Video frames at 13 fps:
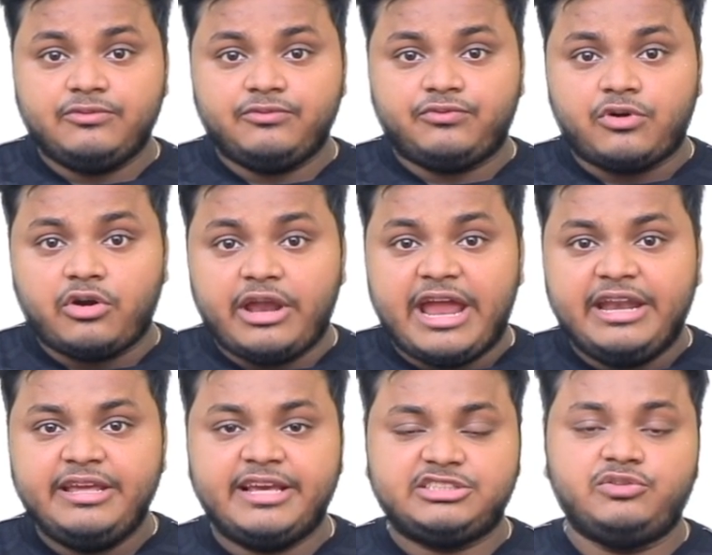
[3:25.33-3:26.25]
for
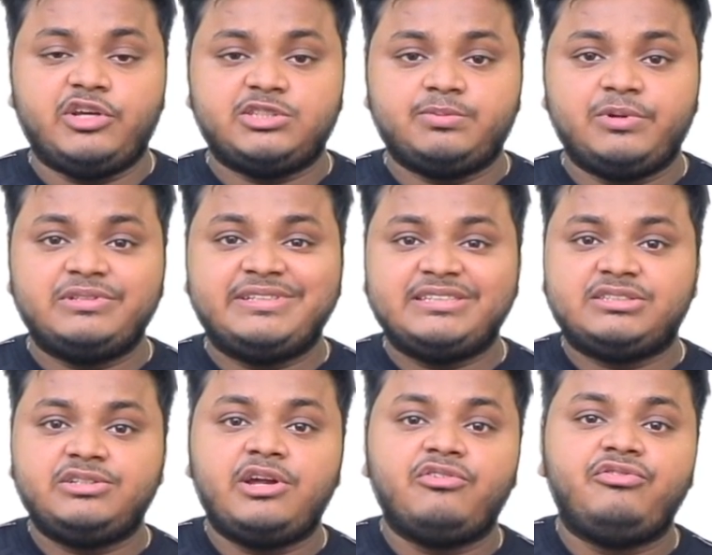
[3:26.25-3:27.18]
any SEO expert, these
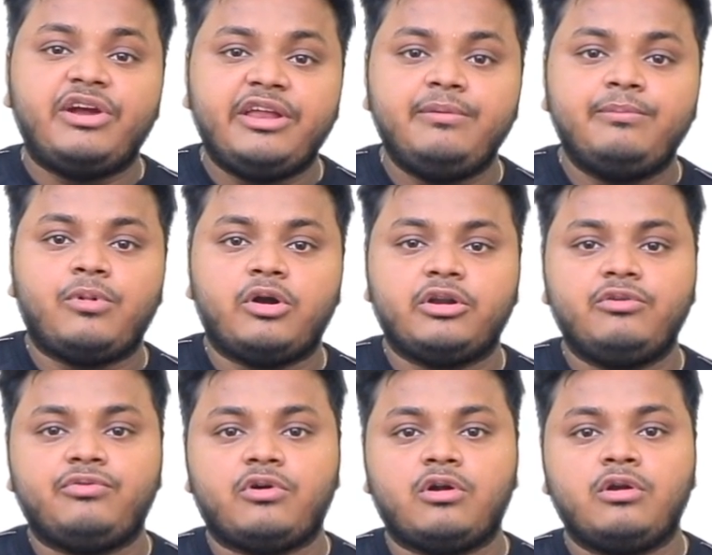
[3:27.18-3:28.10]
3 are very
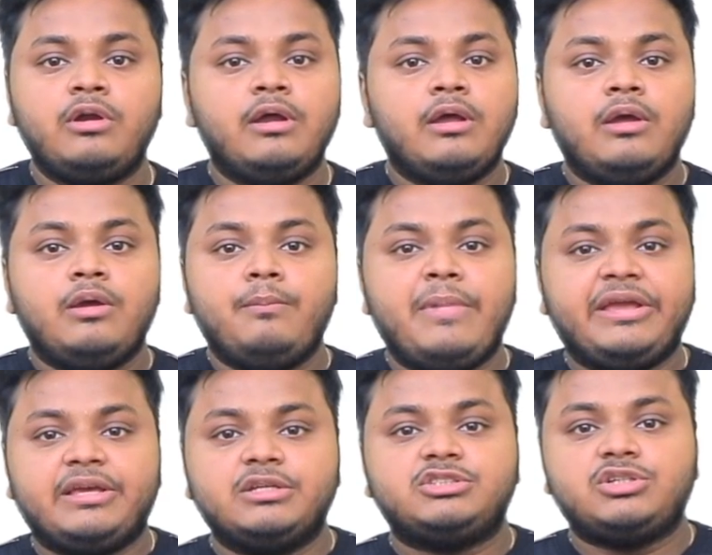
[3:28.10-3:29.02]
important for
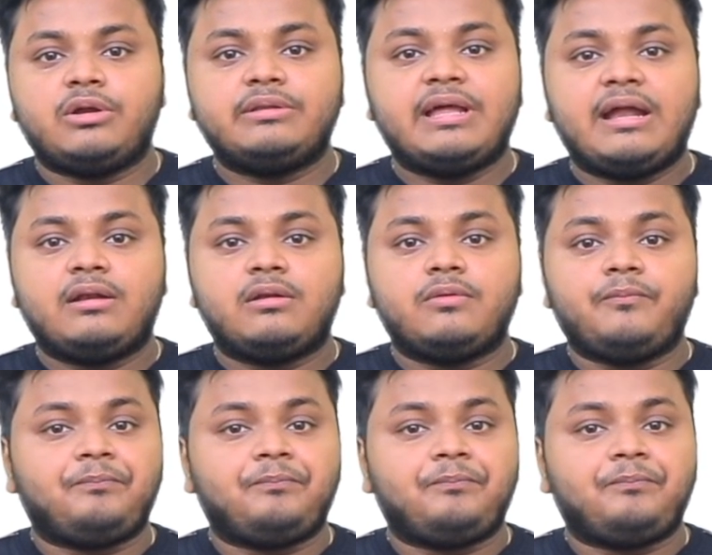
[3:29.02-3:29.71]
making sure that